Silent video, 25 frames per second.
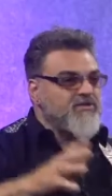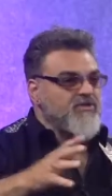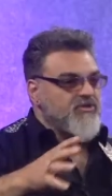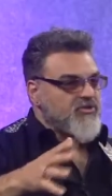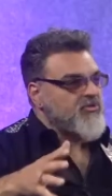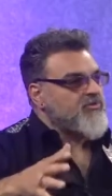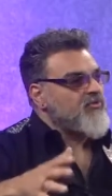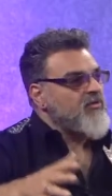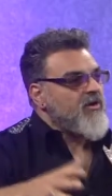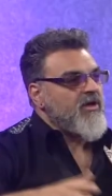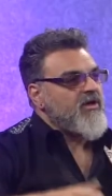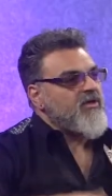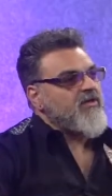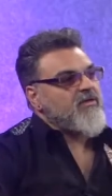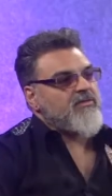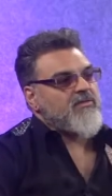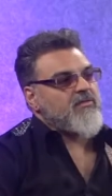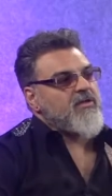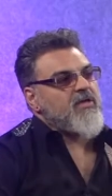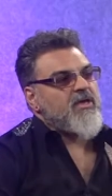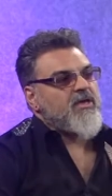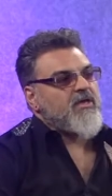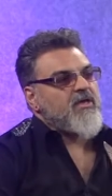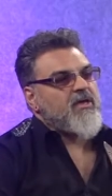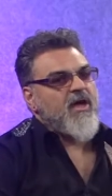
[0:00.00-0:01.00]
a trying
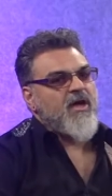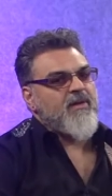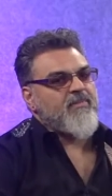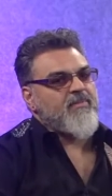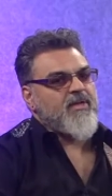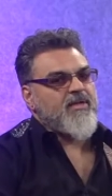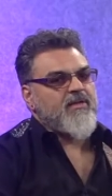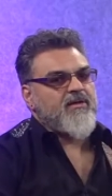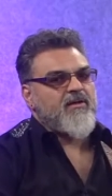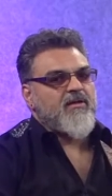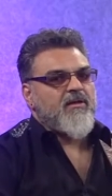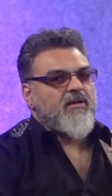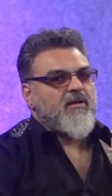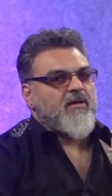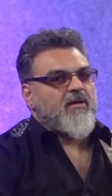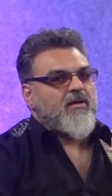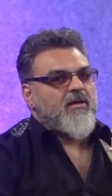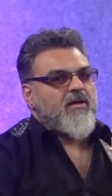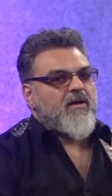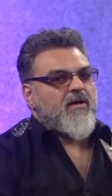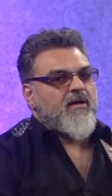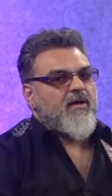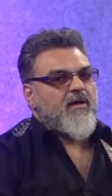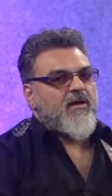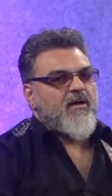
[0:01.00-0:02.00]
thing. Mm -hmm. I mean, mm-hmm.
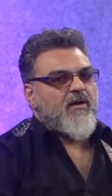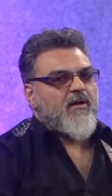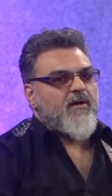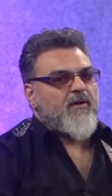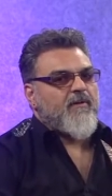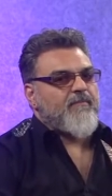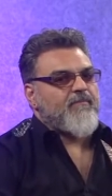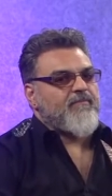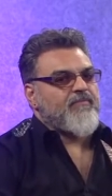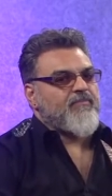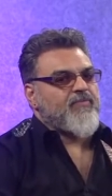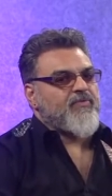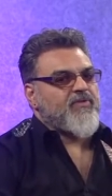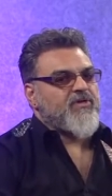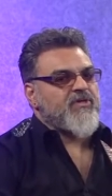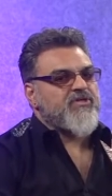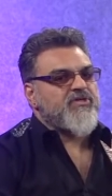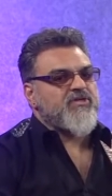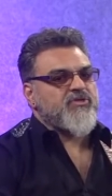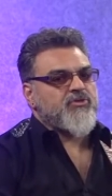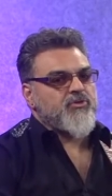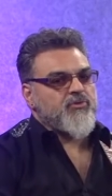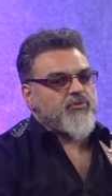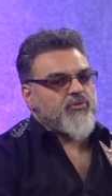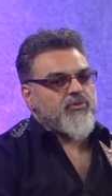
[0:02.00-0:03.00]
Uh,
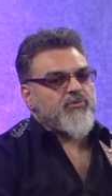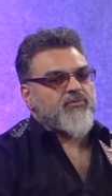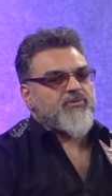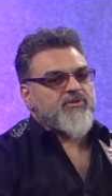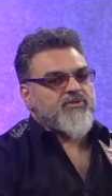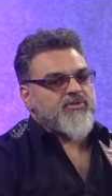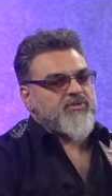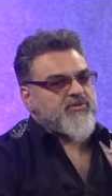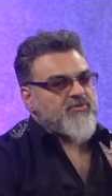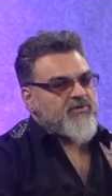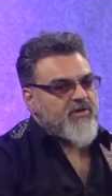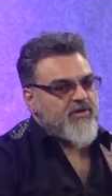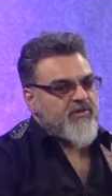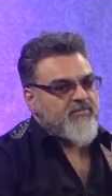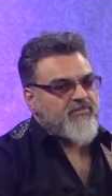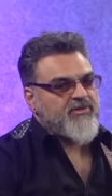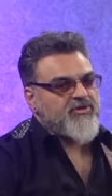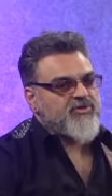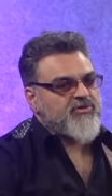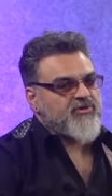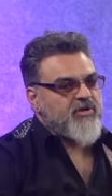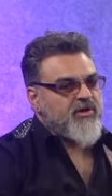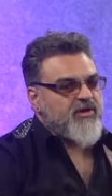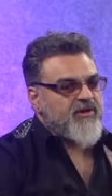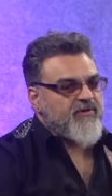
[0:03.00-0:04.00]
this tour was incredibly
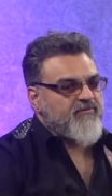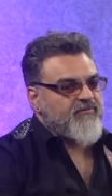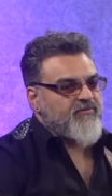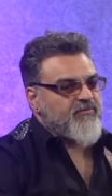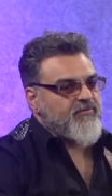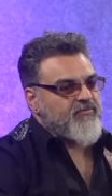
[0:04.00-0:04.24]
trying for